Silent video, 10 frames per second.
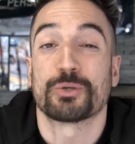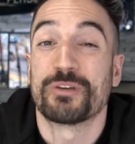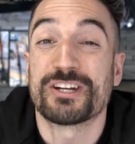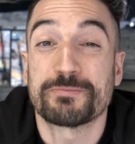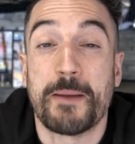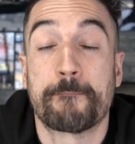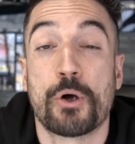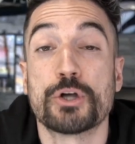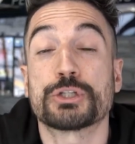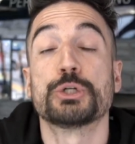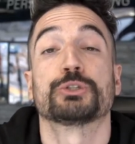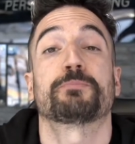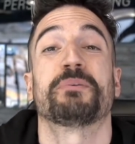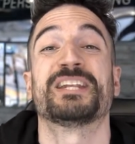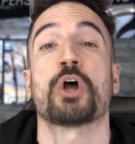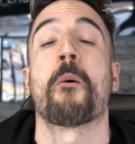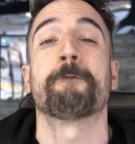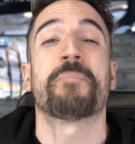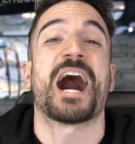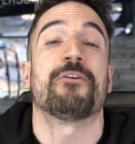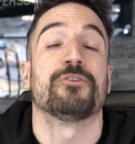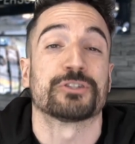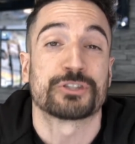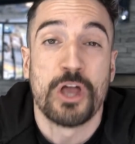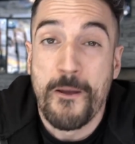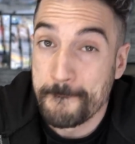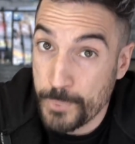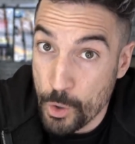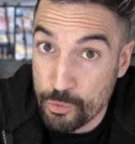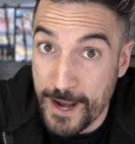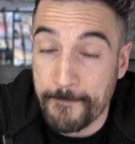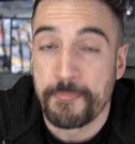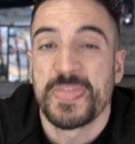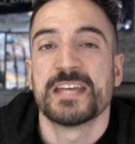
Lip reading: So here's my personal spin on Pavel's program,